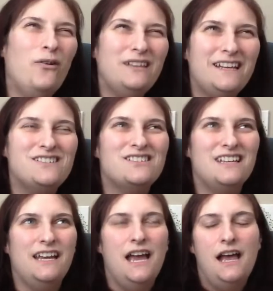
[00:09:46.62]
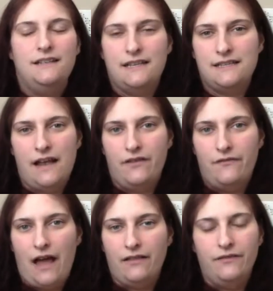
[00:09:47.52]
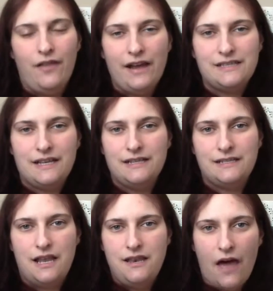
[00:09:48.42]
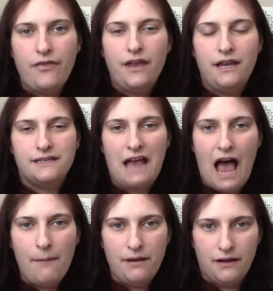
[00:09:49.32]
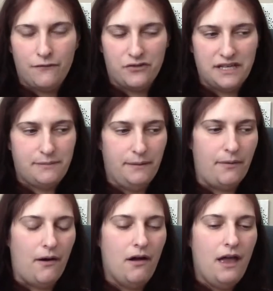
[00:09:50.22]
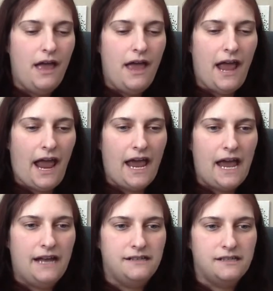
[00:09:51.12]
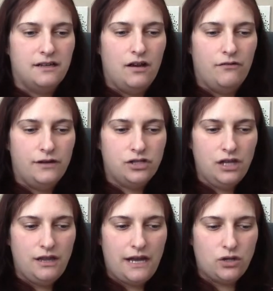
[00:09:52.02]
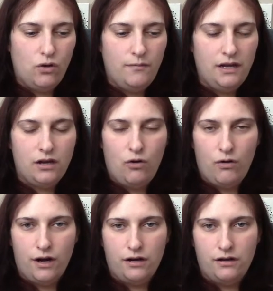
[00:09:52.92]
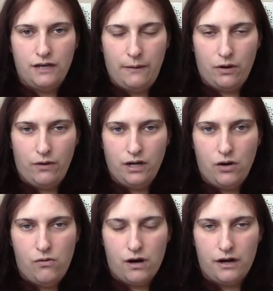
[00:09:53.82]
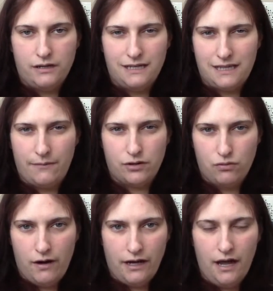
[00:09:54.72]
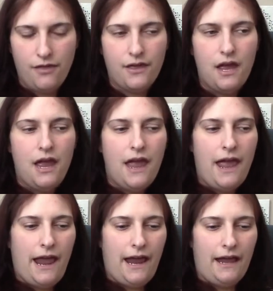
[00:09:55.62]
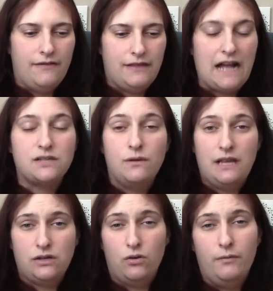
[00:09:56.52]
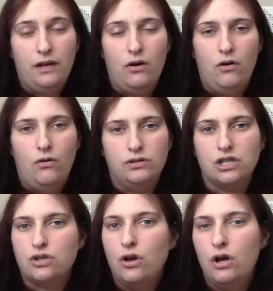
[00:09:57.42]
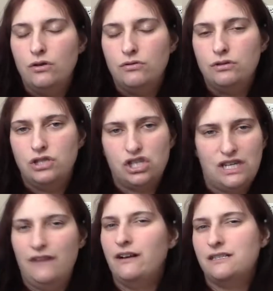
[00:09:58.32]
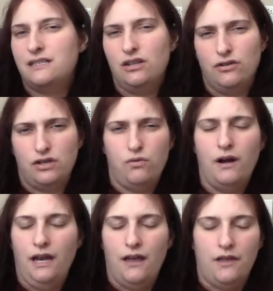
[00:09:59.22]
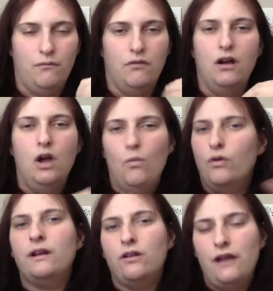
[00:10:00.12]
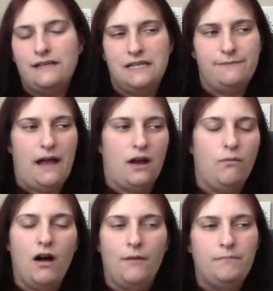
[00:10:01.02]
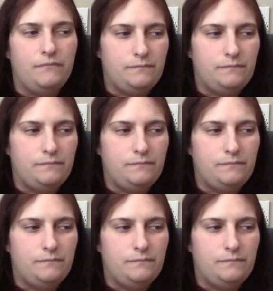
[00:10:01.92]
agency, doesn't have a valid license, nothing is happening for these people. And originally they told me they were going to court December 20th, And that's when they told me, oh, just give us till the 20th and we'll get our license back. Well,